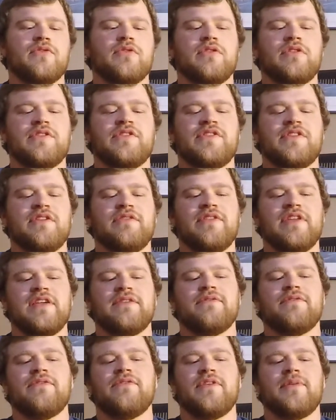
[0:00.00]
Let's see if they even
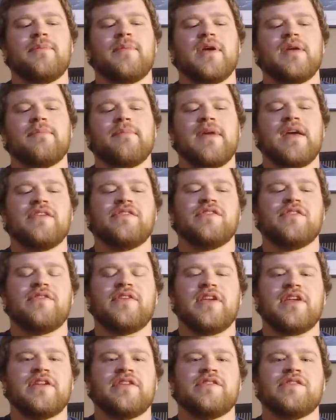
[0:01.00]
fit my massive
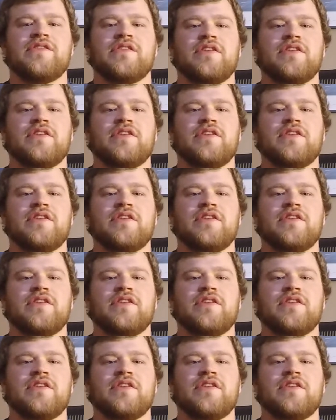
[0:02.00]
hands.